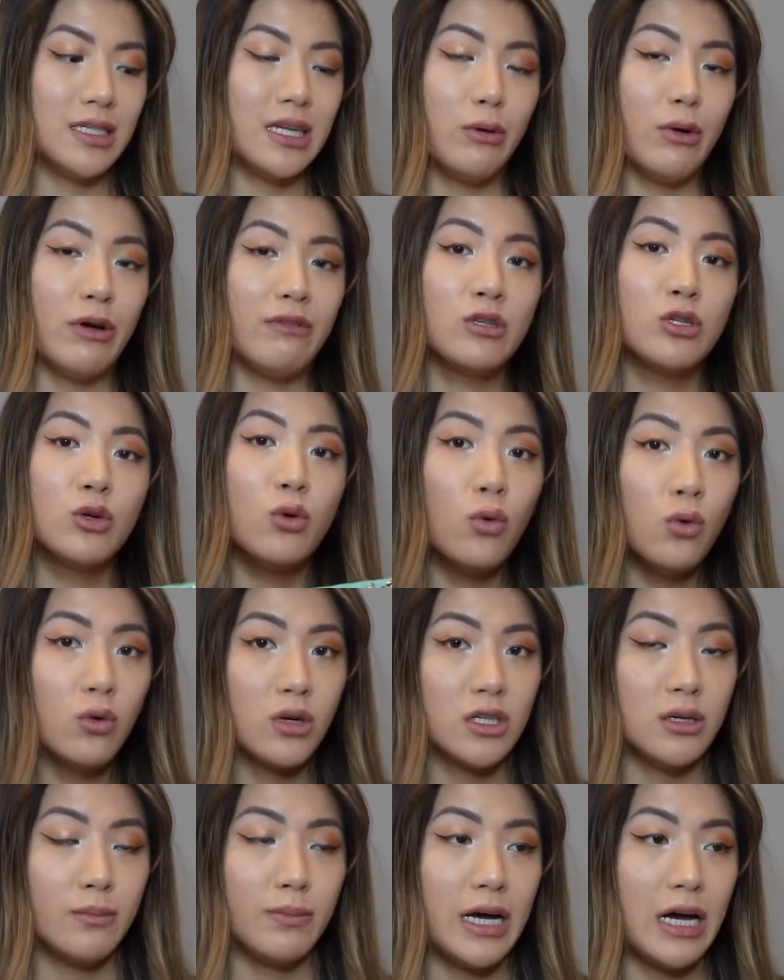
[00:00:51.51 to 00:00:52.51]
Now I've
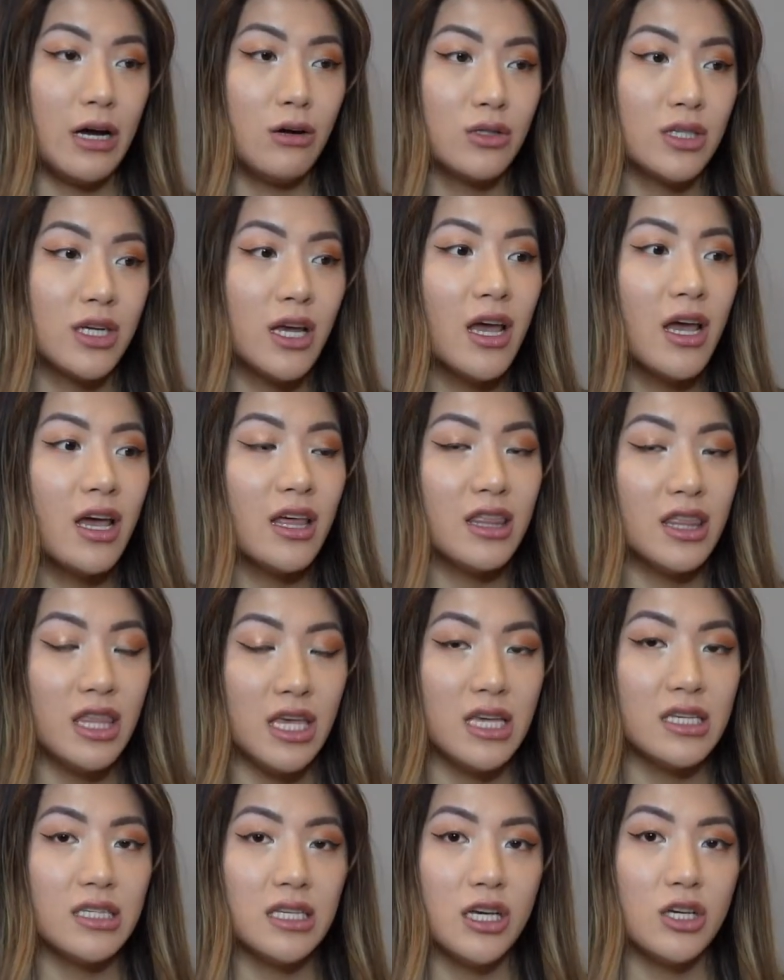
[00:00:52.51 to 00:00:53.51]
talked about
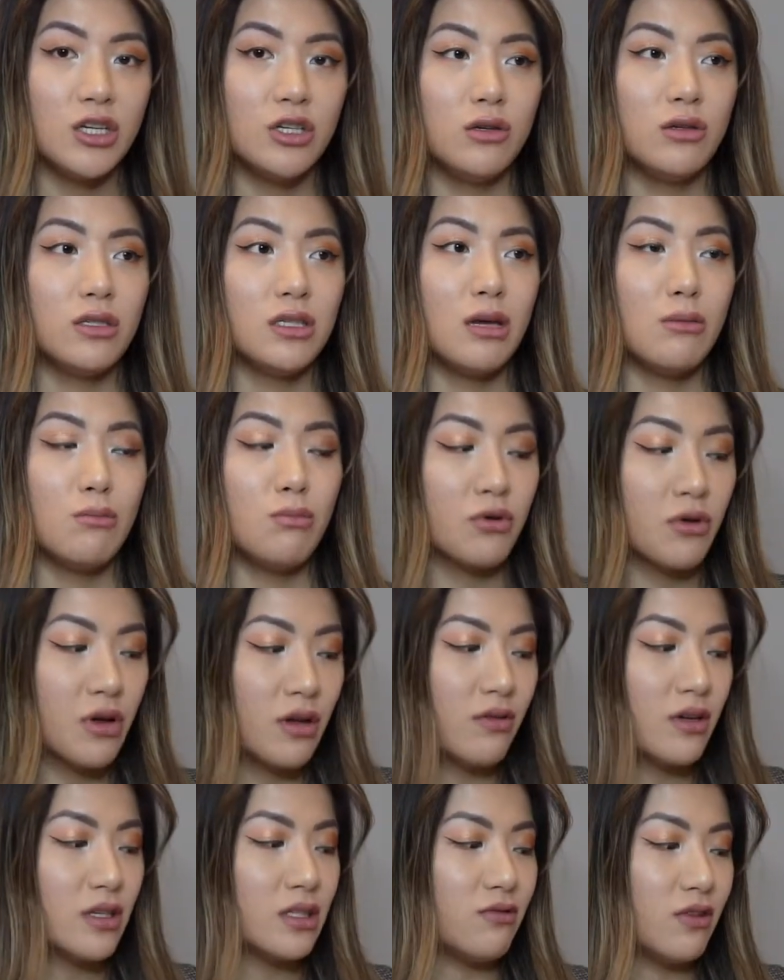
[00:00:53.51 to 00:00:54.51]
these issues in
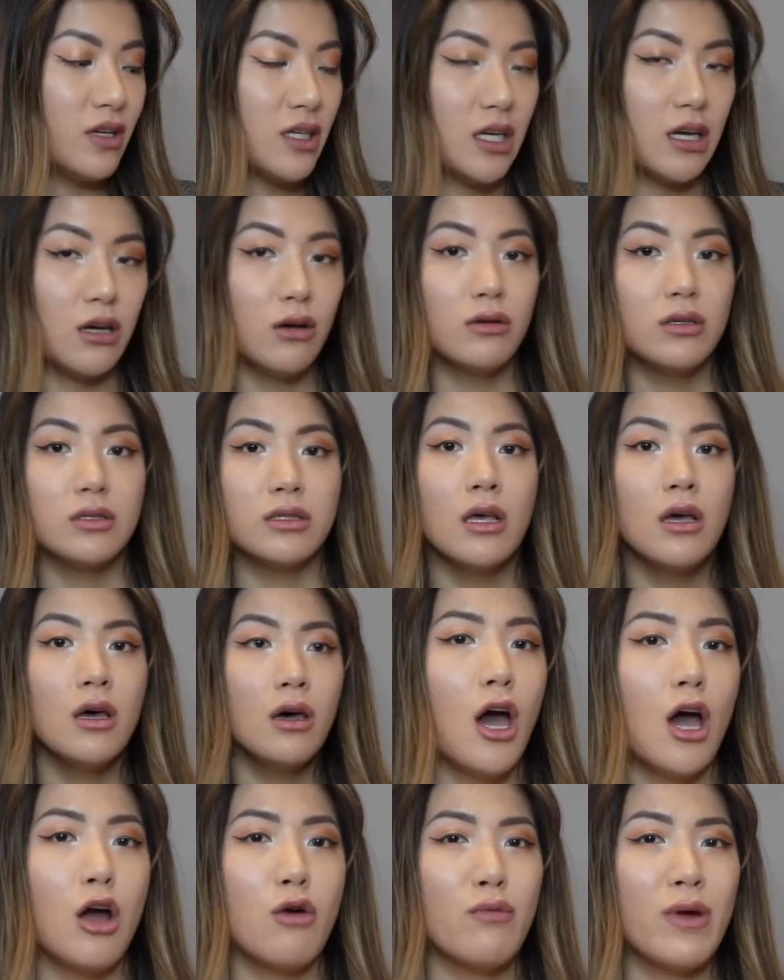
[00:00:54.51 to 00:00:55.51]
previous videos
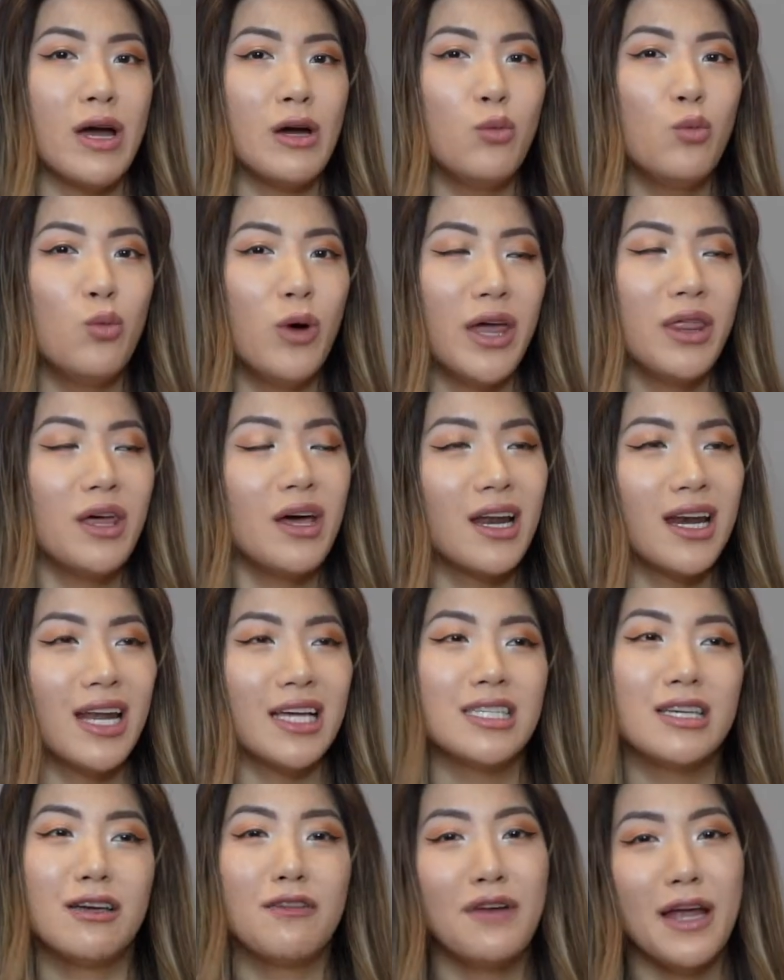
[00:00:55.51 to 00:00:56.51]
around whether
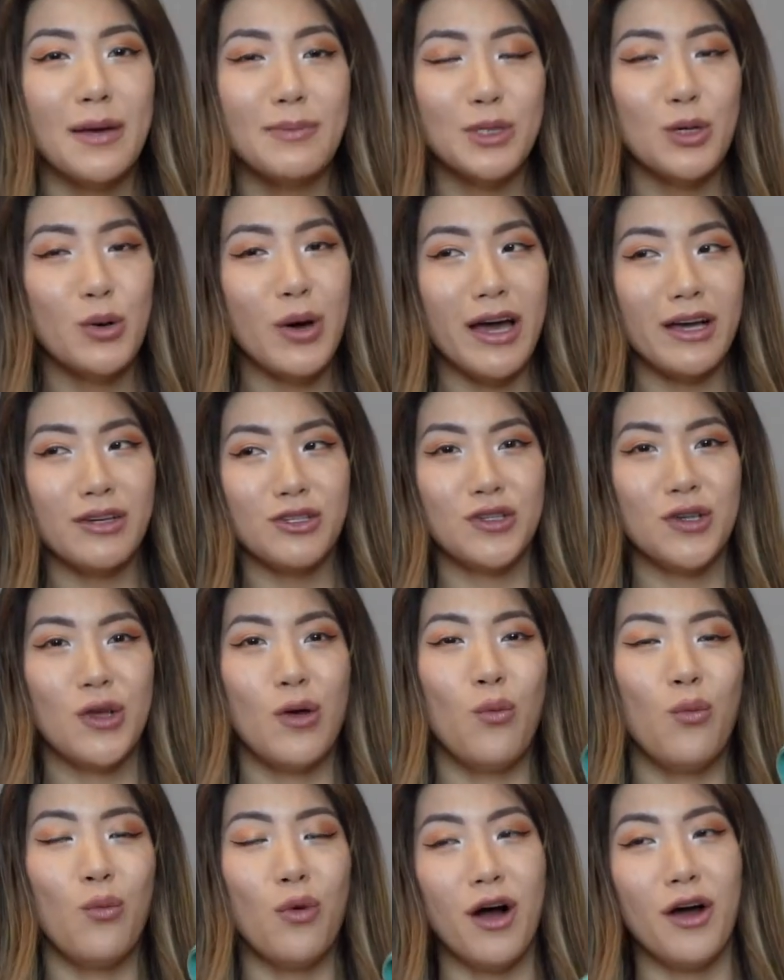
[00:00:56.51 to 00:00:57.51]
classic flaps are actually
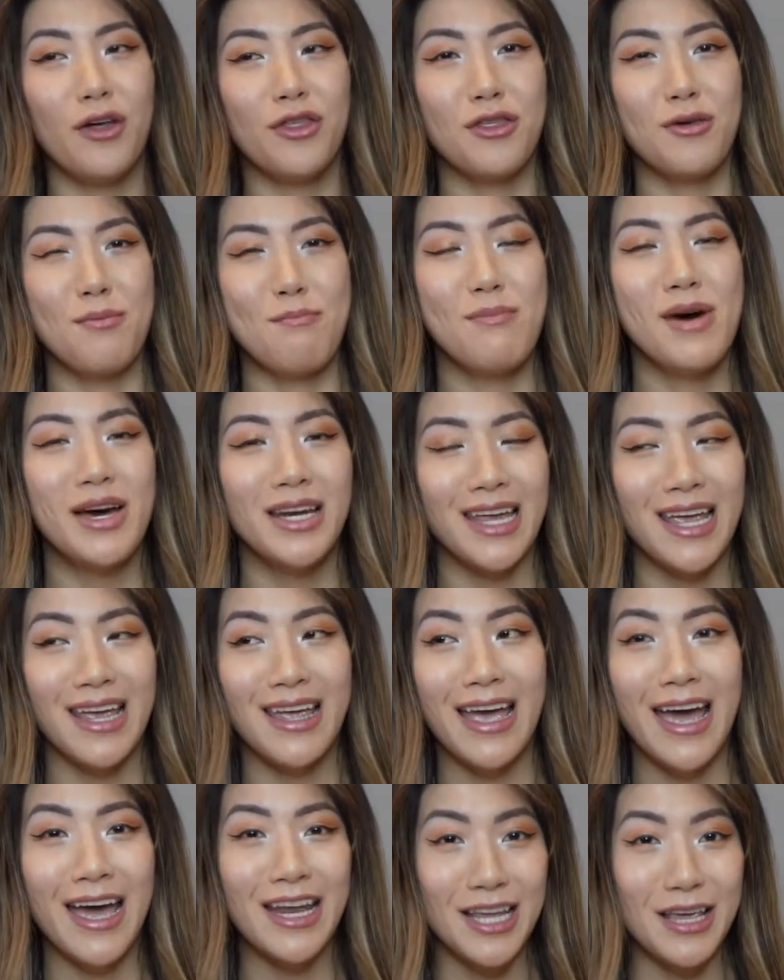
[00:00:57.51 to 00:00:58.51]
worth the
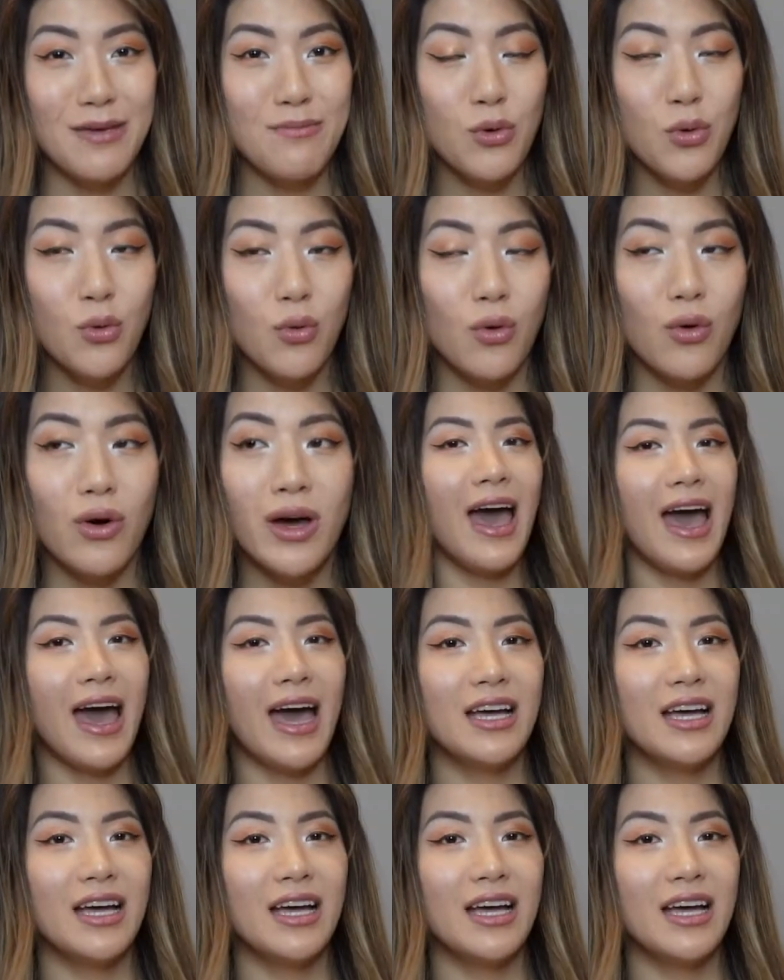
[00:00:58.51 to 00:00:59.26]
money anymore.